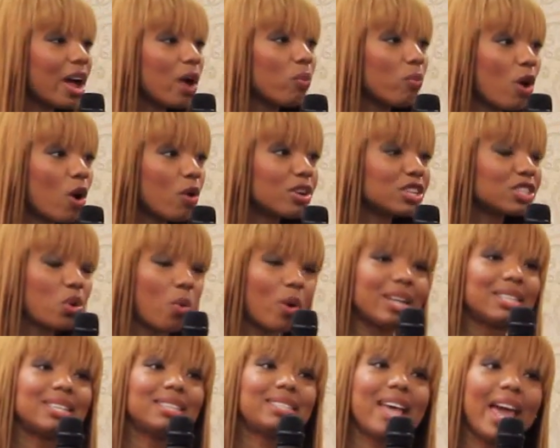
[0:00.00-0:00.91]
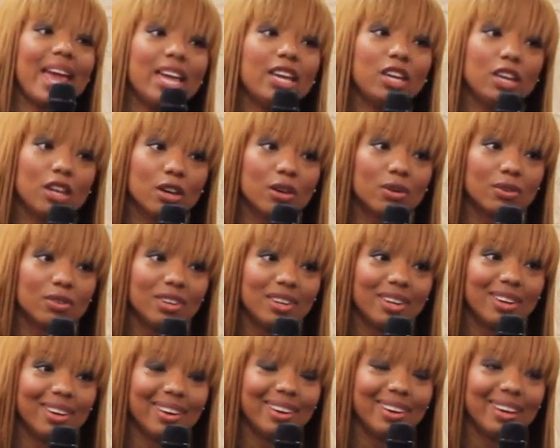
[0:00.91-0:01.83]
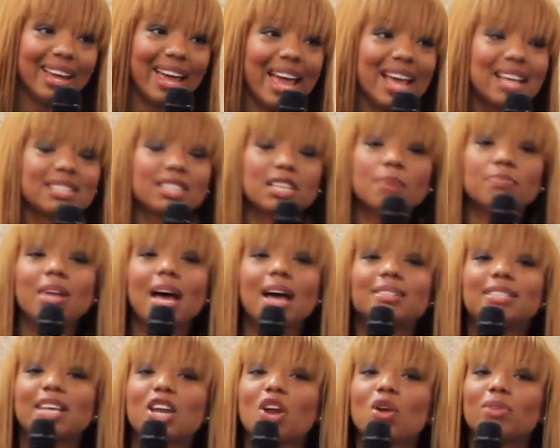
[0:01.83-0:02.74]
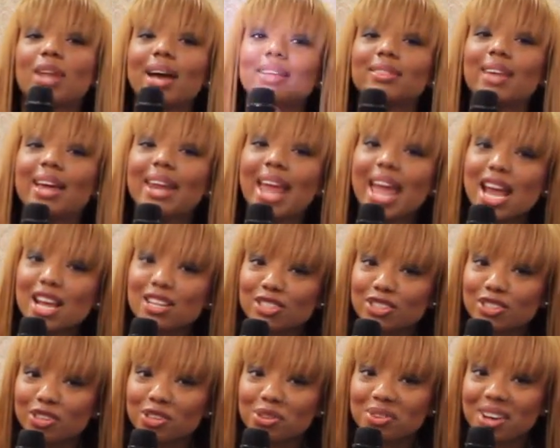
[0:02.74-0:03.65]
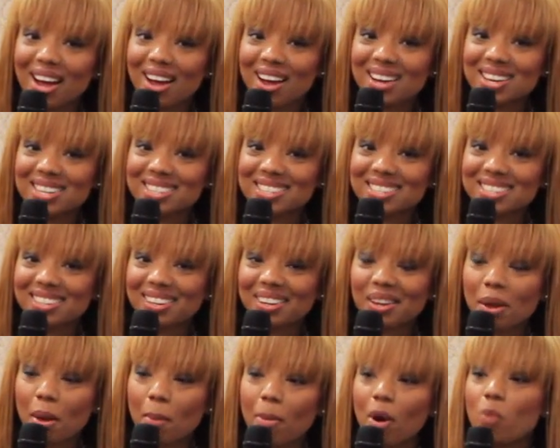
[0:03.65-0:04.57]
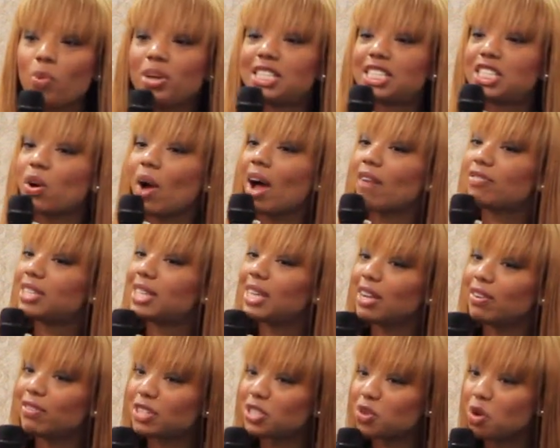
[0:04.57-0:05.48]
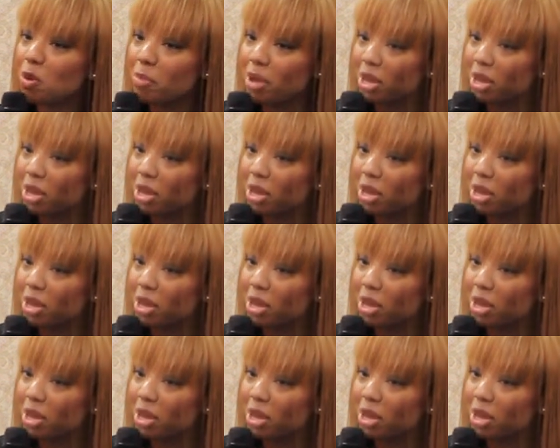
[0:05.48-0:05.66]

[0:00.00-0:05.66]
that road is going to take you. And sometimes they don't like that answer, you guys. But we still have to give it to